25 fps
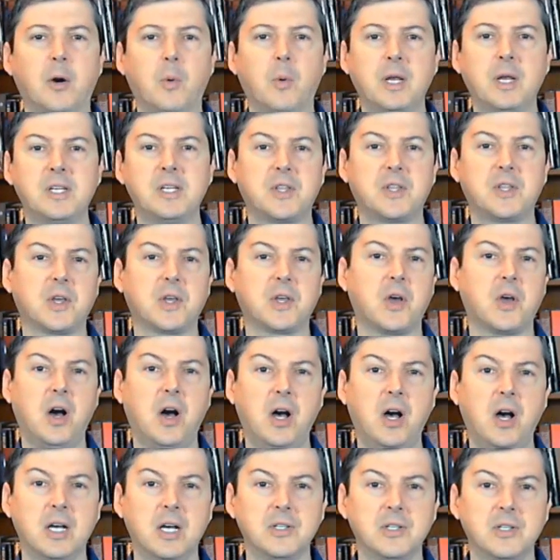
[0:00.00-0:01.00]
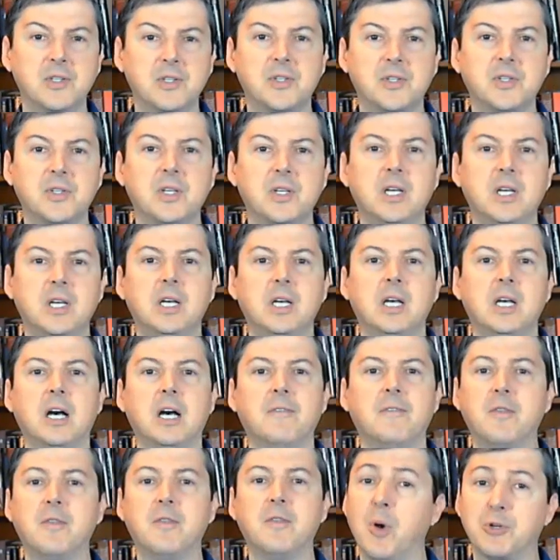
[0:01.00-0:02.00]
Now, what is the cause
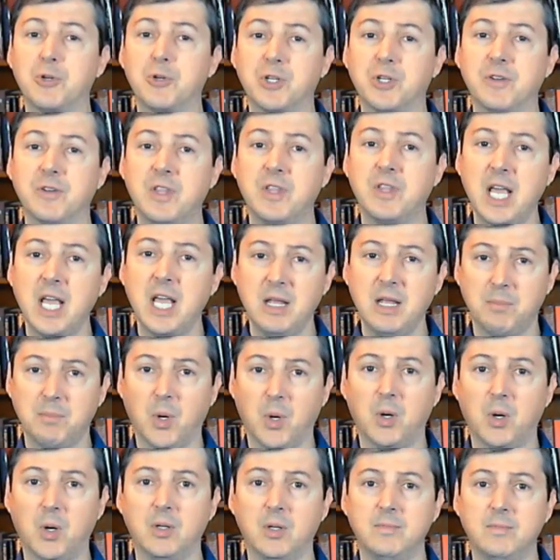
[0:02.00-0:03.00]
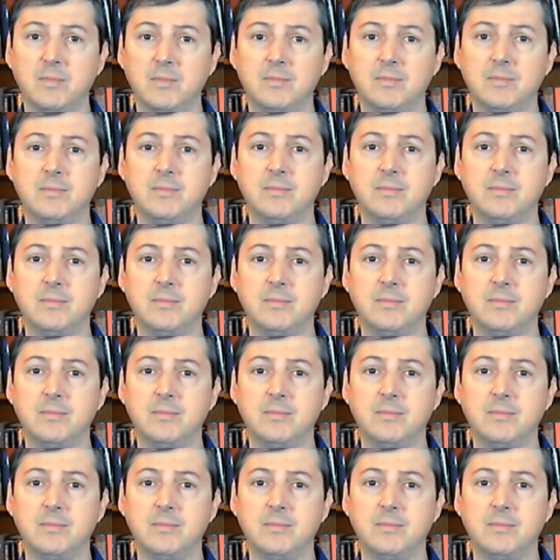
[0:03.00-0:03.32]
of the motion of the 8 ball?